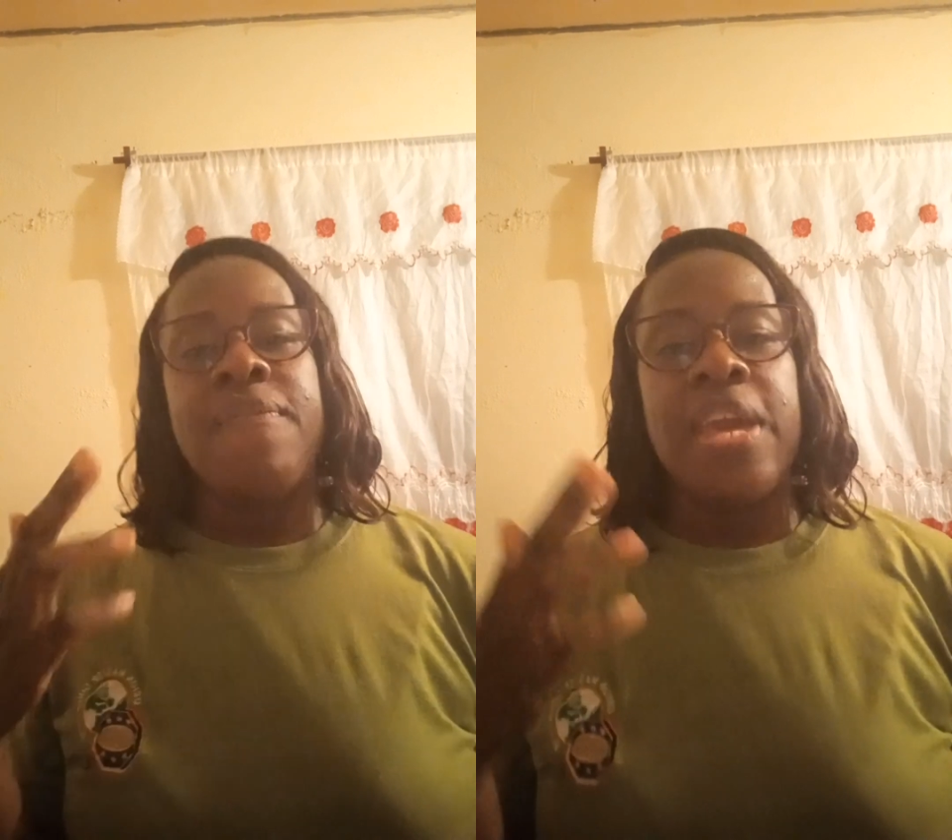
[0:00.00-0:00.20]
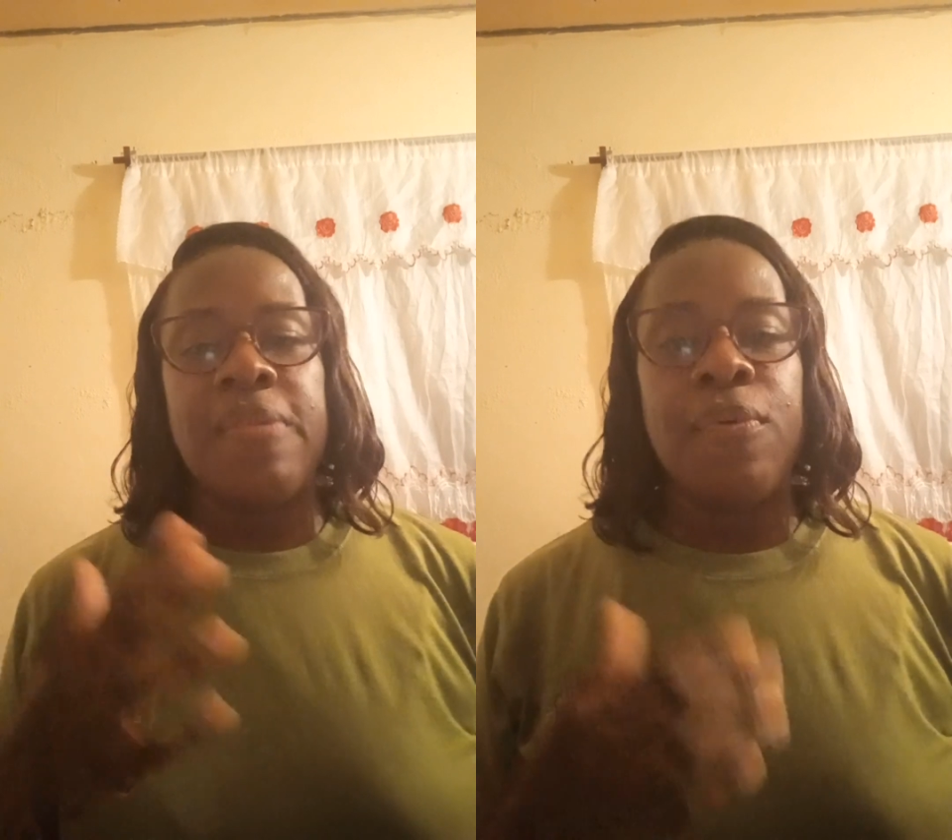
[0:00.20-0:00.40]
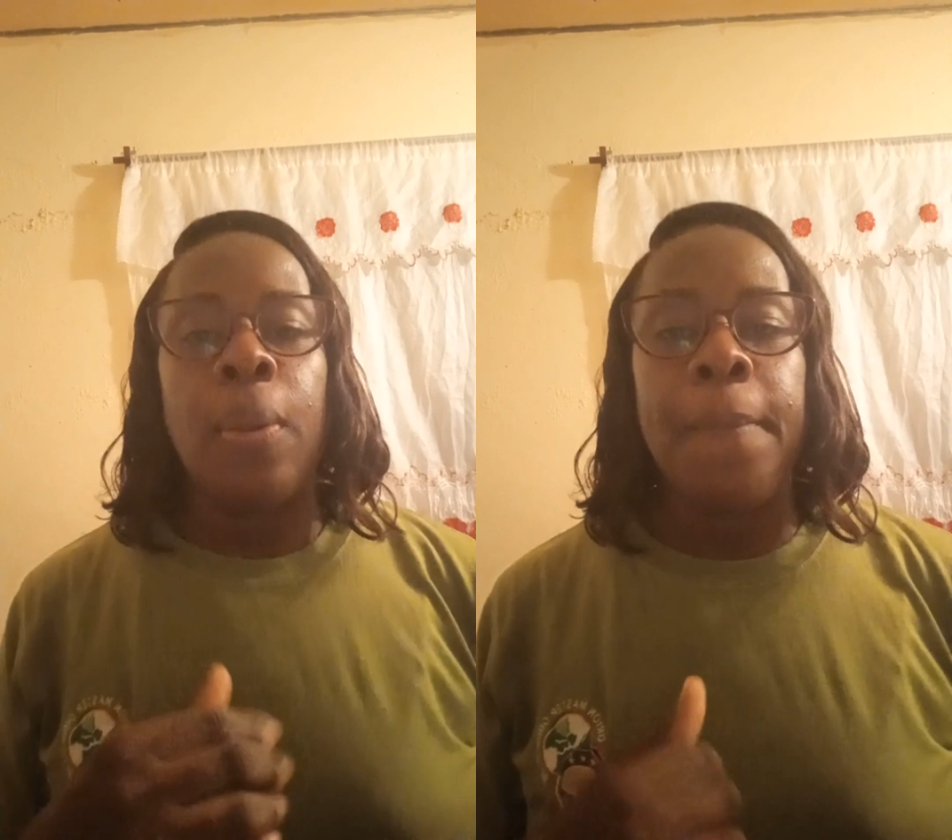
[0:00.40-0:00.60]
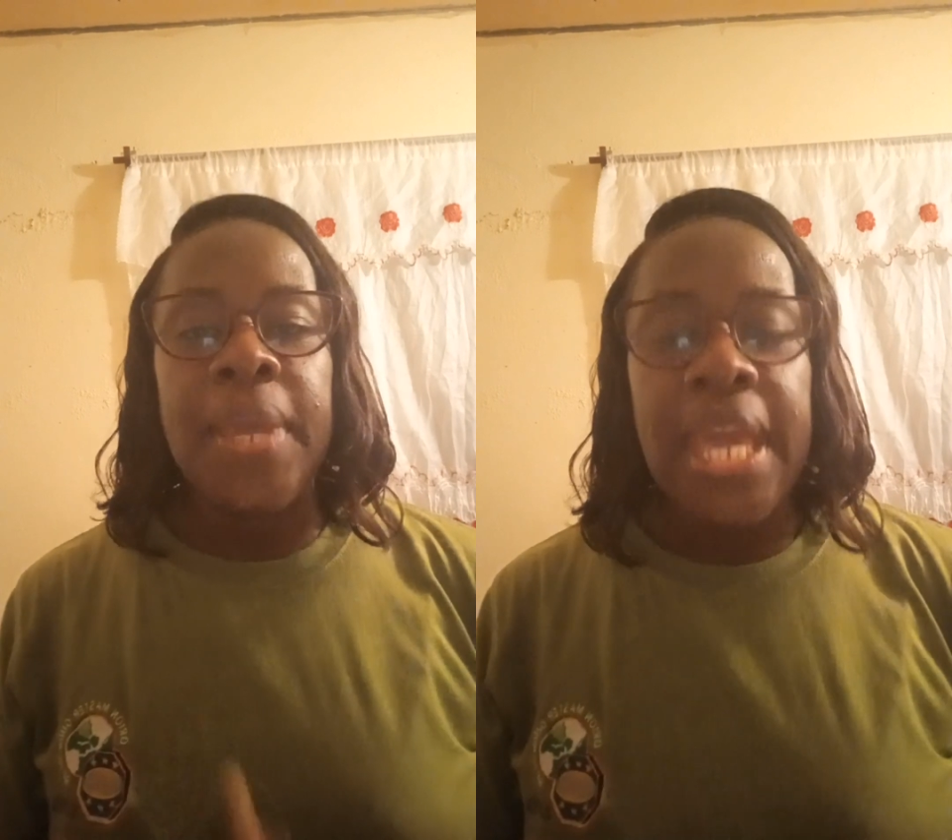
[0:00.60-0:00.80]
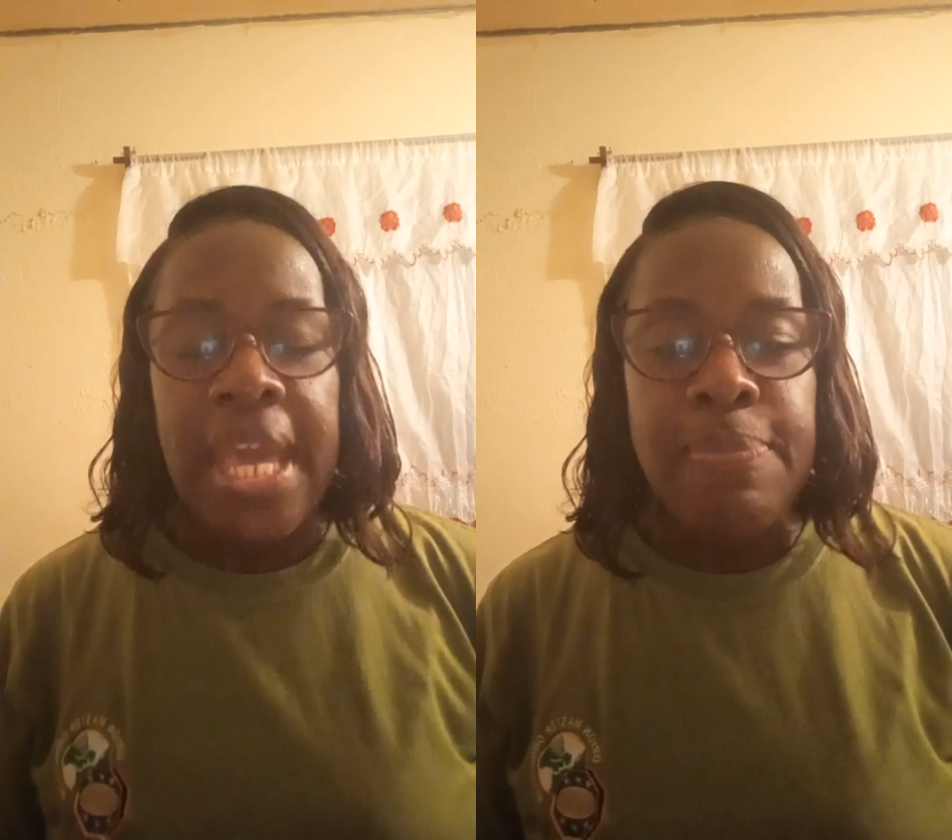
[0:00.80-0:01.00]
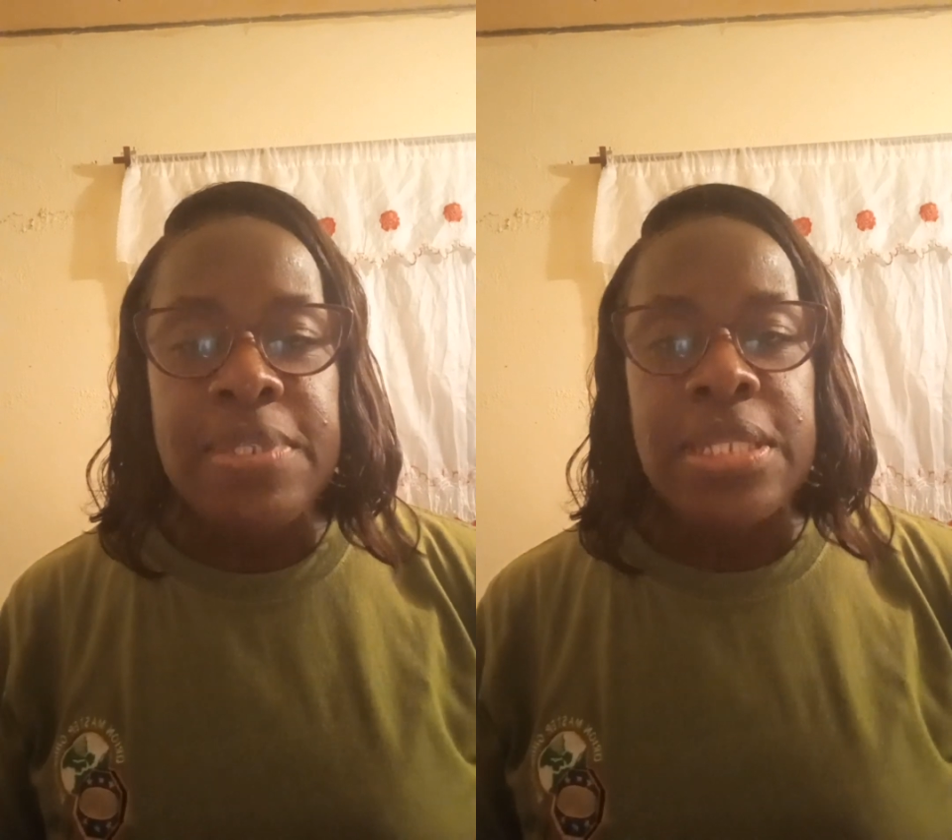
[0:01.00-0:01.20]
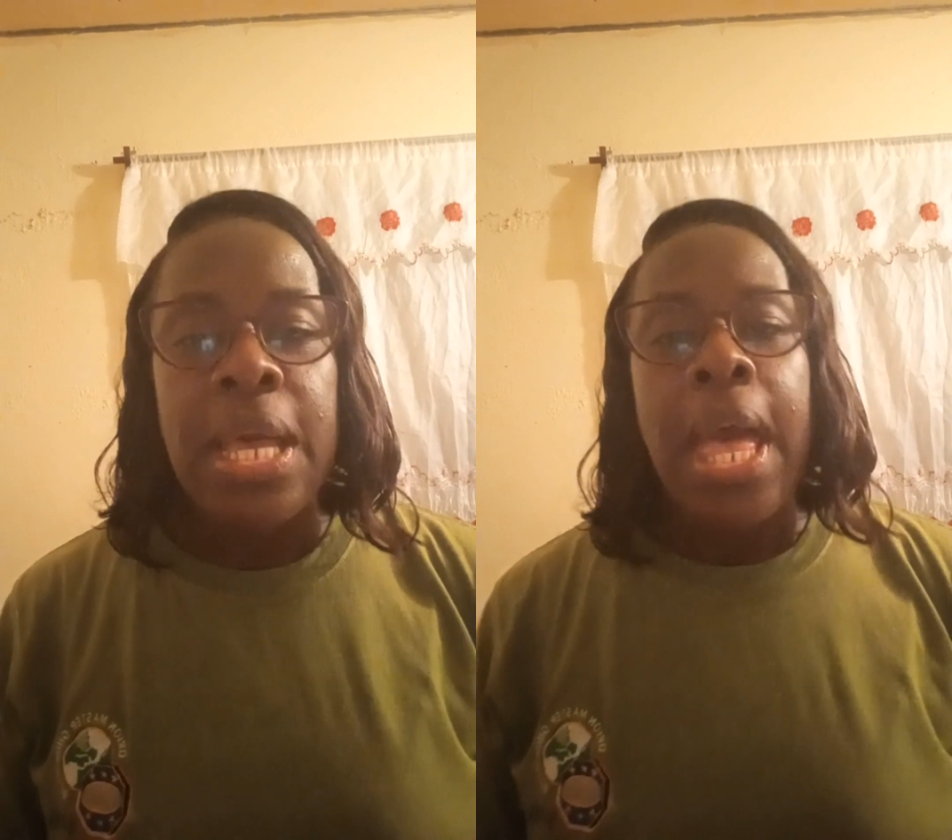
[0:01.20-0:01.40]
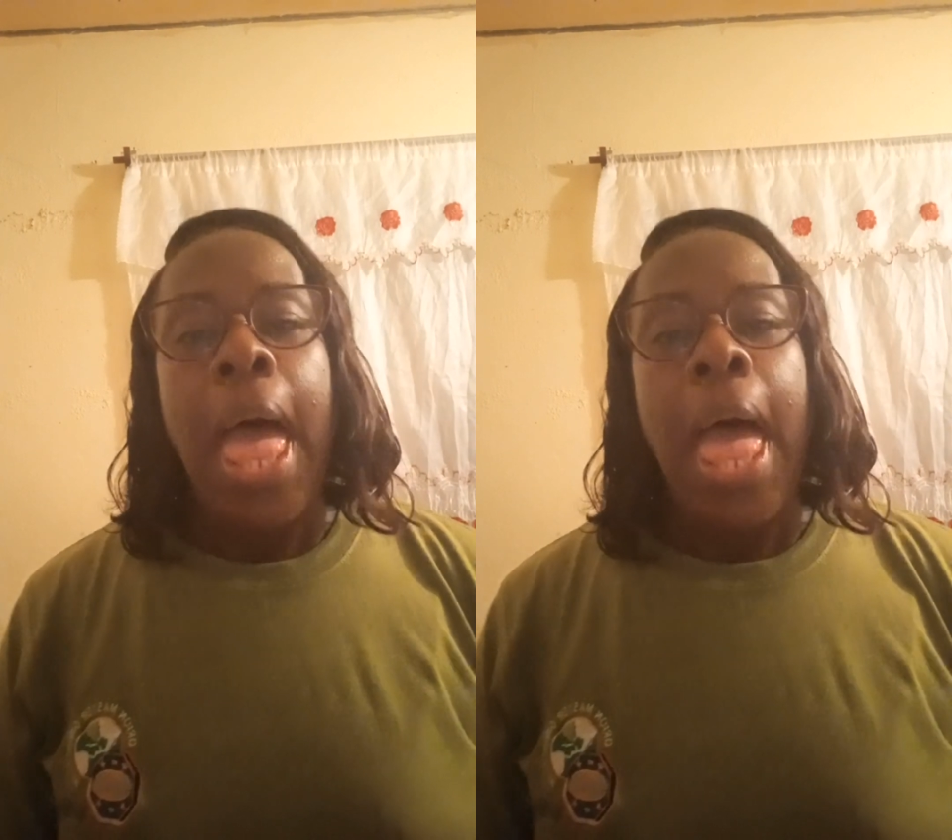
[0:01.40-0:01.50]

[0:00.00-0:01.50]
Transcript: faithful peeps